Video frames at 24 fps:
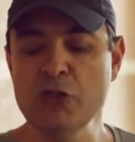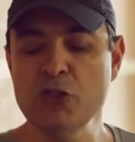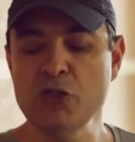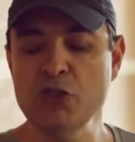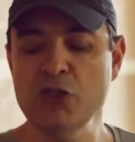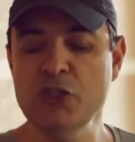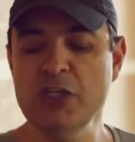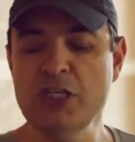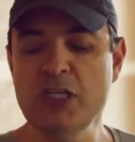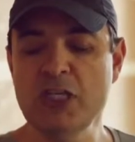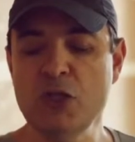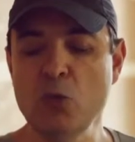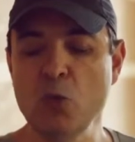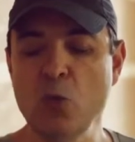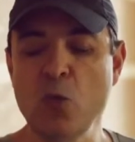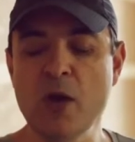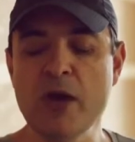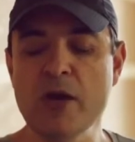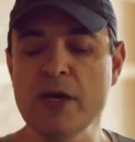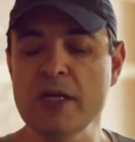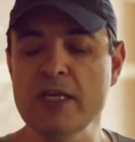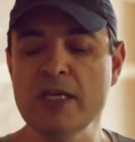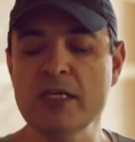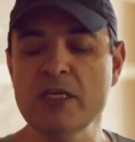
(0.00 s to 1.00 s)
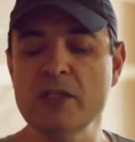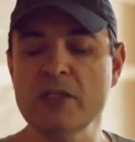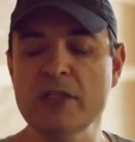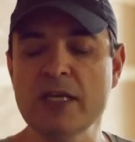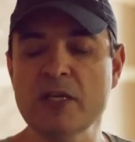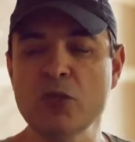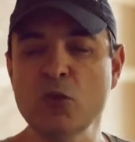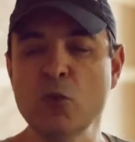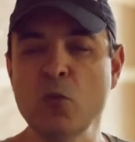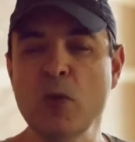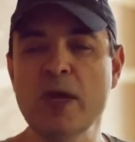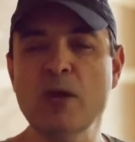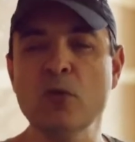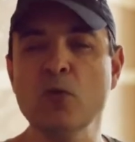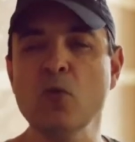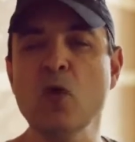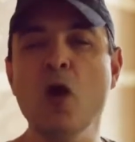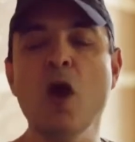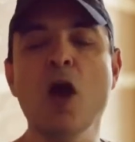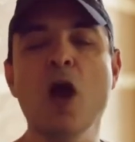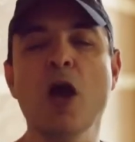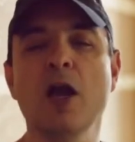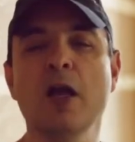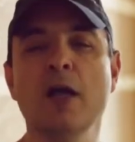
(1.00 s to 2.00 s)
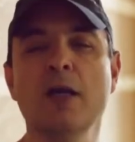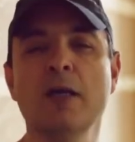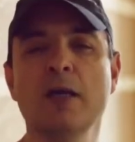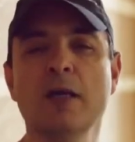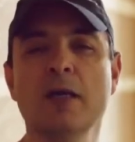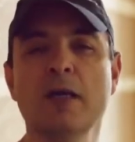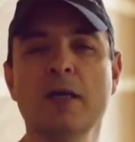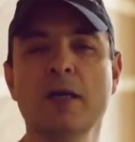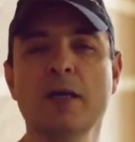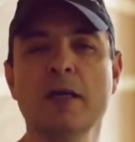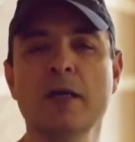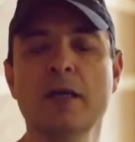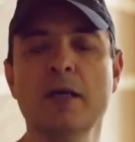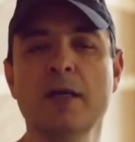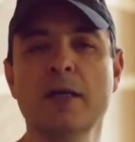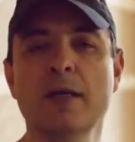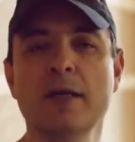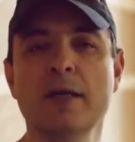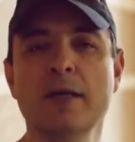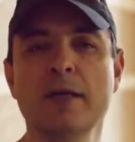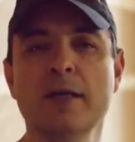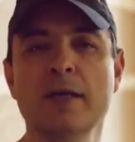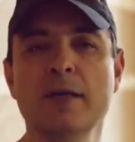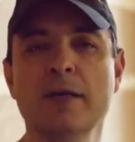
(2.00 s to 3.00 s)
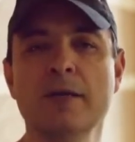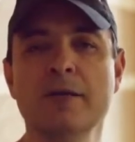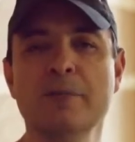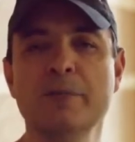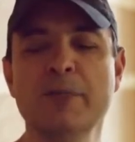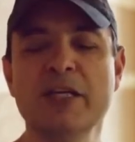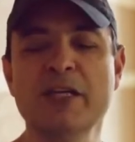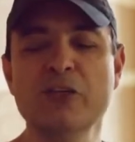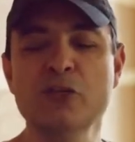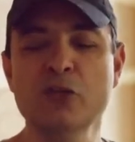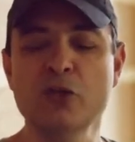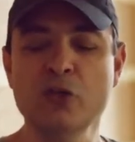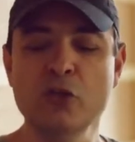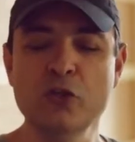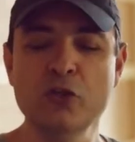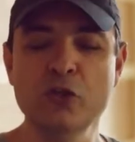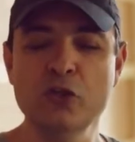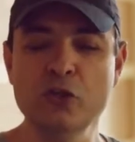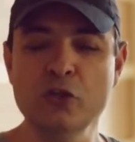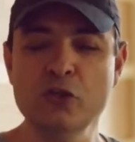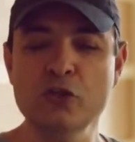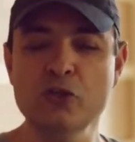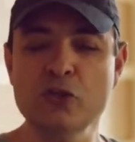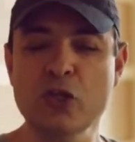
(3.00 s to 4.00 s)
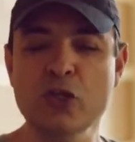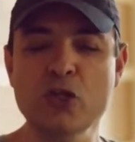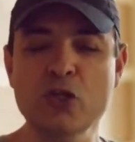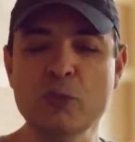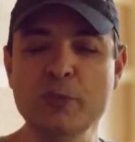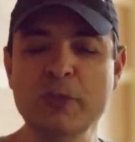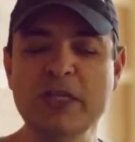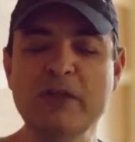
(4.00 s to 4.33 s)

see where it is that you went wrong. Because you'll start to